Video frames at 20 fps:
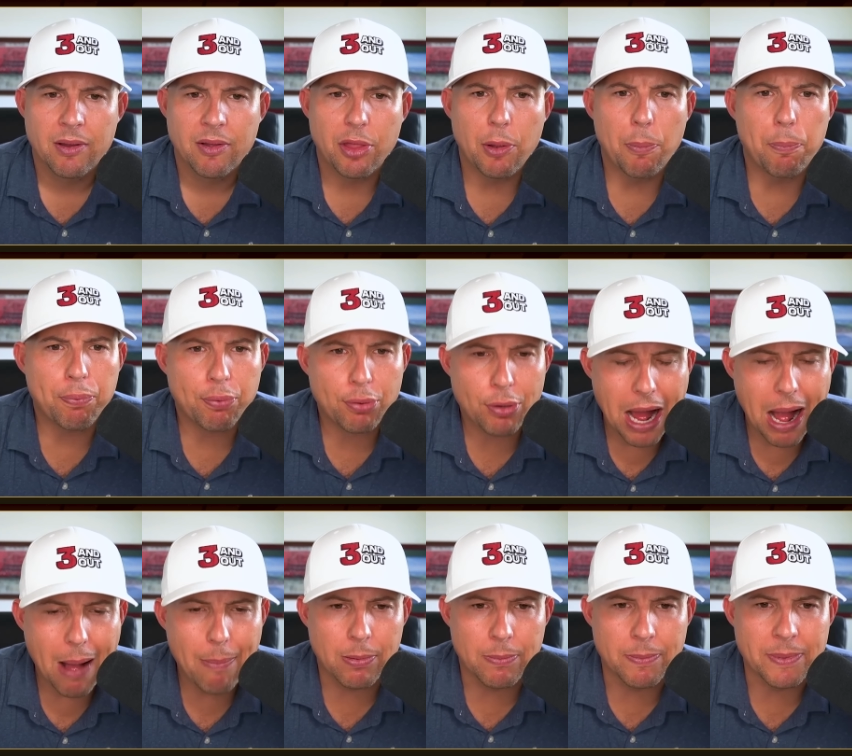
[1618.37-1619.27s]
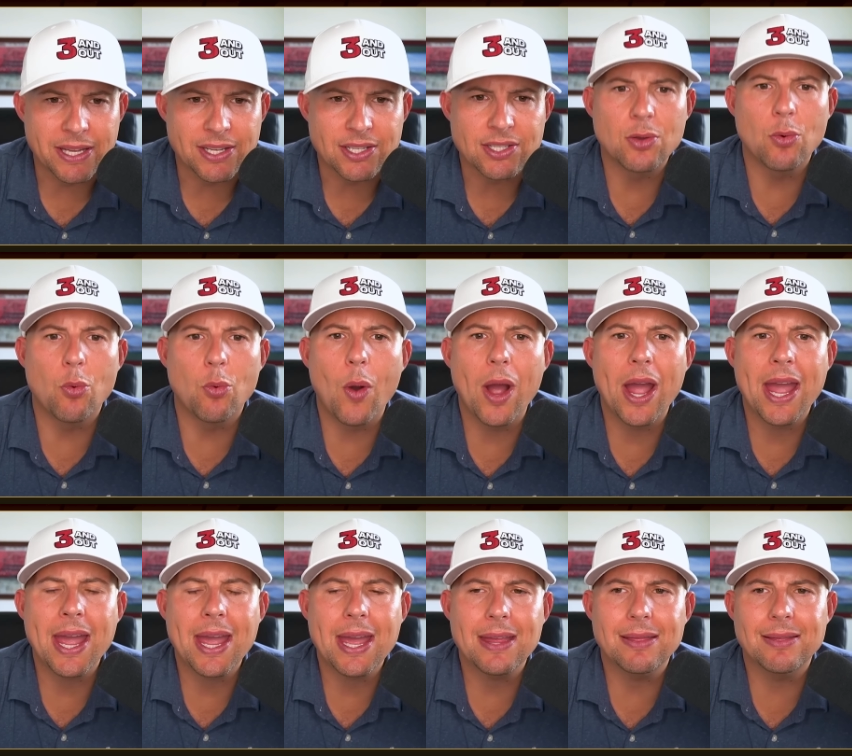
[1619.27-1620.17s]
The problem is the
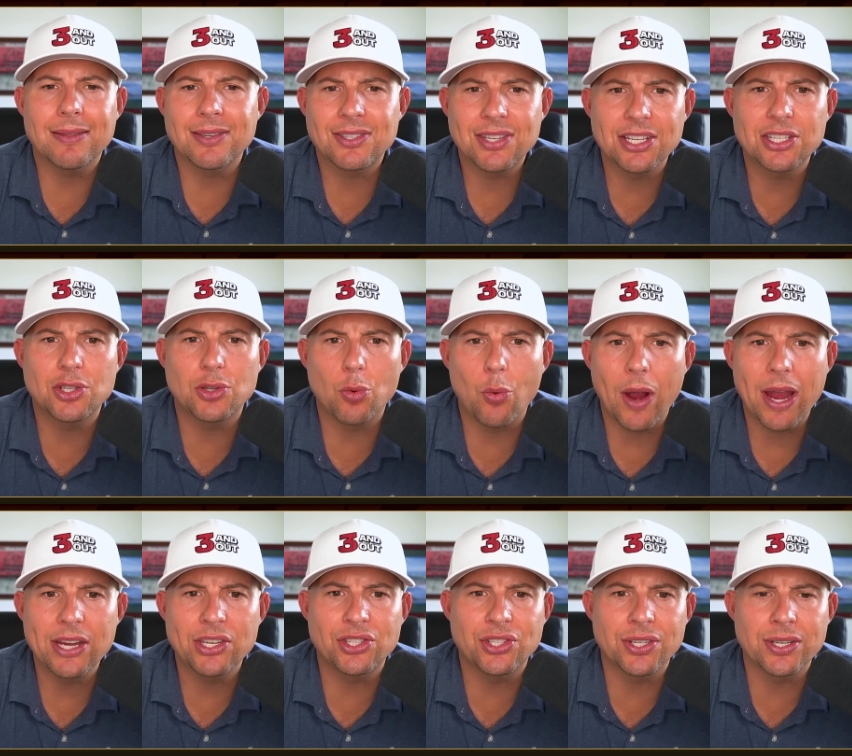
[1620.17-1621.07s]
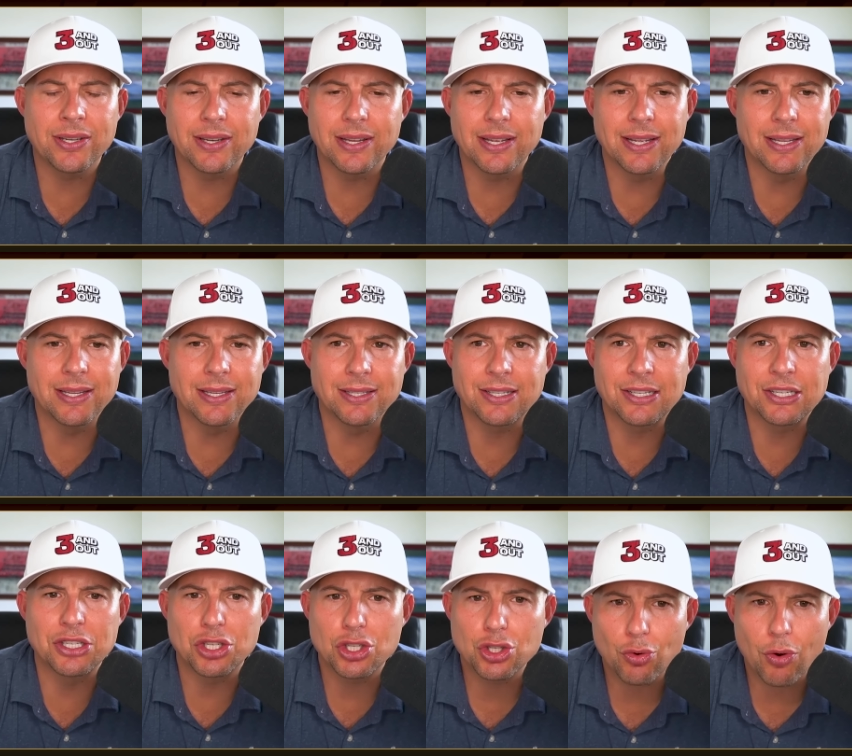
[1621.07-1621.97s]
way the situation is
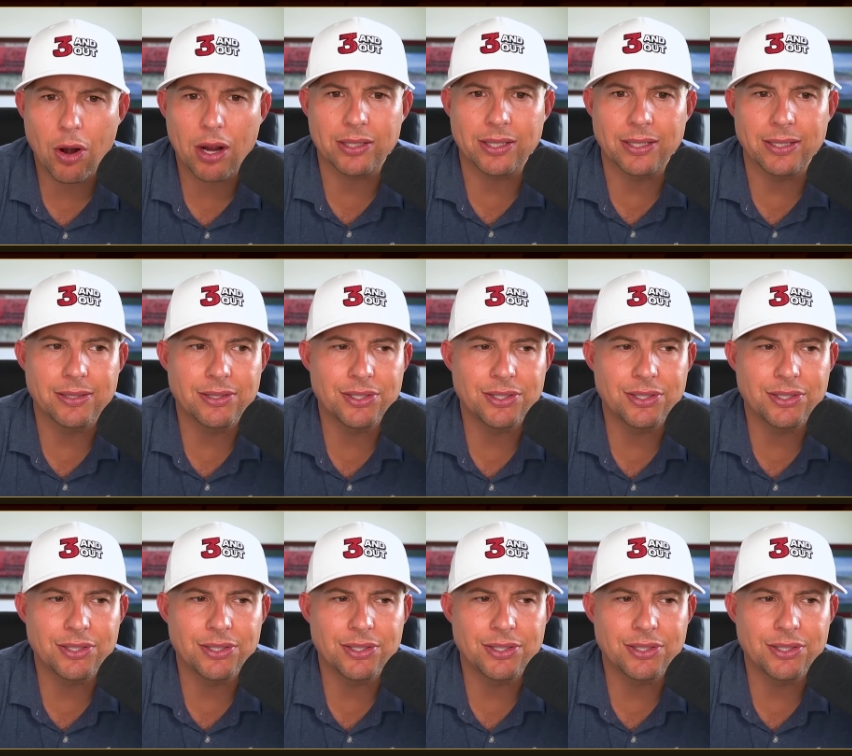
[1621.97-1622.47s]
constructed.